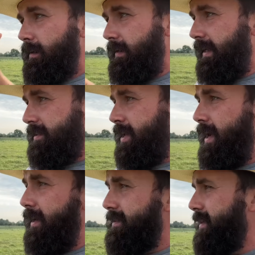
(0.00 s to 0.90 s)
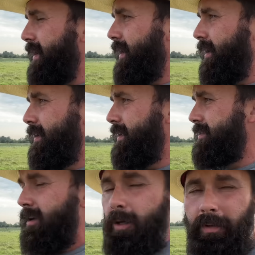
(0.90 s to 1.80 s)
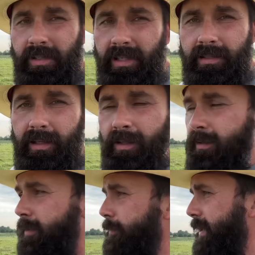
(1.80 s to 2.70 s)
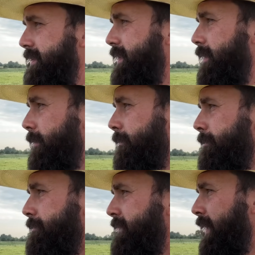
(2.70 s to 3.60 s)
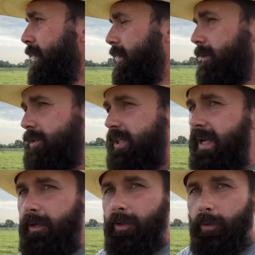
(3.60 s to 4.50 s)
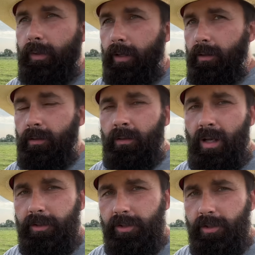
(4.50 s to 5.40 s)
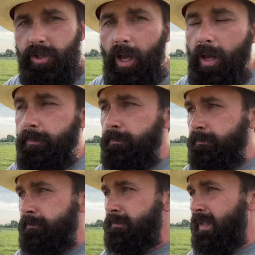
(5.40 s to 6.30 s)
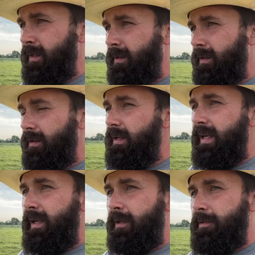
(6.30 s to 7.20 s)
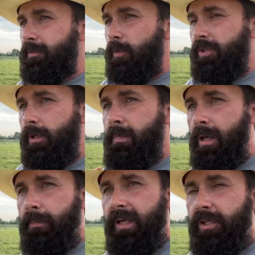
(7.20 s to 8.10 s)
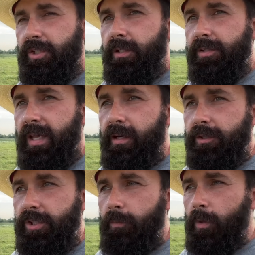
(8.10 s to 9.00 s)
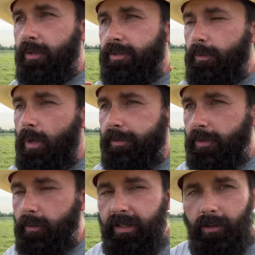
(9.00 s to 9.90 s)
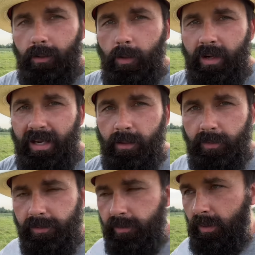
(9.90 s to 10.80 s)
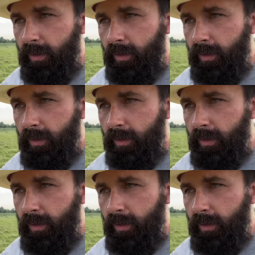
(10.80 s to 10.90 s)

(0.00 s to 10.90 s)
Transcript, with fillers: it's not, uh, it's not always easy, but um, she had a career, not just a job. And when she met me, she decided she wanted to also get her own animals,